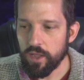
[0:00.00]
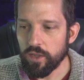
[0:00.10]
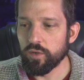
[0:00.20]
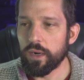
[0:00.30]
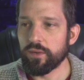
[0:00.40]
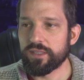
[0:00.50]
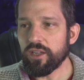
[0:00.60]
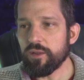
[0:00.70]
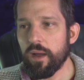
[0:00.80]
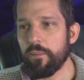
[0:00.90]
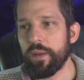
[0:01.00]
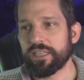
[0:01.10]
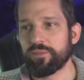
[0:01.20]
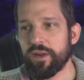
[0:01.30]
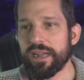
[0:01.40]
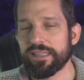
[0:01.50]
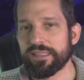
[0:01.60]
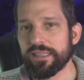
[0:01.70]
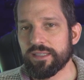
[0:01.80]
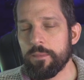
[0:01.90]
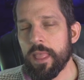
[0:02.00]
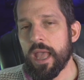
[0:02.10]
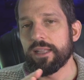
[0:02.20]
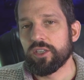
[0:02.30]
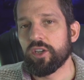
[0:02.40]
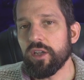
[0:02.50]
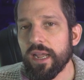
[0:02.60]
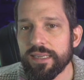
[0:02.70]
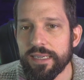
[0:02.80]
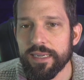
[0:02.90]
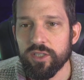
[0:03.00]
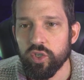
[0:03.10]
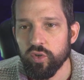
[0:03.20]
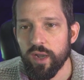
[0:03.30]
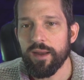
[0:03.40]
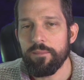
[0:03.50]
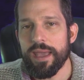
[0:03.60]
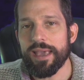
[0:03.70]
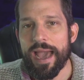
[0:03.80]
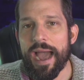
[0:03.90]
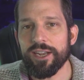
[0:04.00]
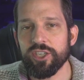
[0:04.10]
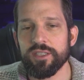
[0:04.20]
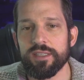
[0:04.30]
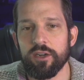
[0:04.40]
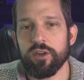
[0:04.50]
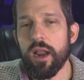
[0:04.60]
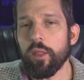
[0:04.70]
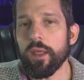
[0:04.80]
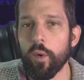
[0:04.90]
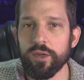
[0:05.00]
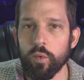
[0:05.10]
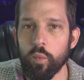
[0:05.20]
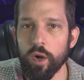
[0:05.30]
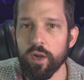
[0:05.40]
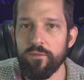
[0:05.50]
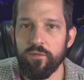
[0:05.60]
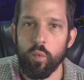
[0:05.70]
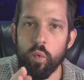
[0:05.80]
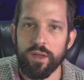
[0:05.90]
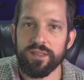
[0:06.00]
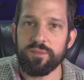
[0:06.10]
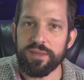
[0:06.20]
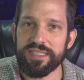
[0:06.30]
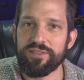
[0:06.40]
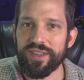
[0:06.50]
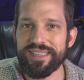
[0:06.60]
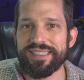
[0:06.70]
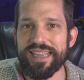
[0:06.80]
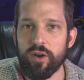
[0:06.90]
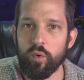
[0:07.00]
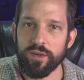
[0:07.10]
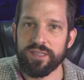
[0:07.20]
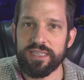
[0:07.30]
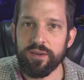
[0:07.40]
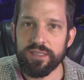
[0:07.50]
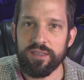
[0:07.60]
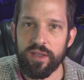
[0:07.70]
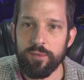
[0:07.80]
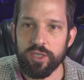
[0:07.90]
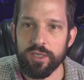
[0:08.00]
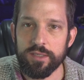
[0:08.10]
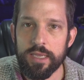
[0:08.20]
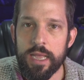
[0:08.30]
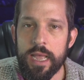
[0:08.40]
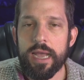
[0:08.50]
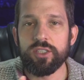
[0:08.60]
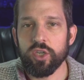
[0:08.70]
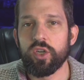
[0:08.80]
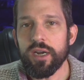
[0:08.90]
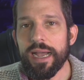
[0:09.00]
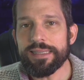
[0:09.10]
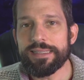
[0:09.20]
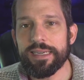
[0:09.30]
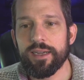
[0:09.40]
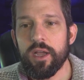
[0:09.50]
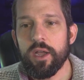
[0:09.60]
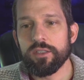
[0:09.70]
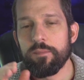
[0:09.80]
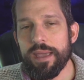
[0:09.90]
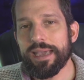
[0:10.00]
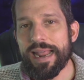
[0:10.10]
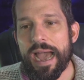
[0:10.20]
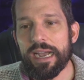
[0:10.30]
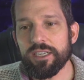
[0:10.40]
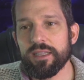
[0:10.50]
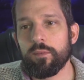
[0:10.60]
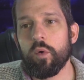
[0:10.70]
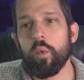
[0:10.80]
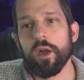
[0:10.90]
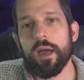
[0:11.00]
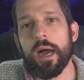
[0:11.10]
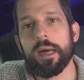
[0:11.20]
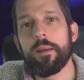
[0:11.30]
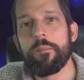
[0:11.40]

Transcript: So when I was telling you about best practices, it's a good idea to try and make actions that are not only going to work for one specific set or series of images, it's a good idea to make an action that will work on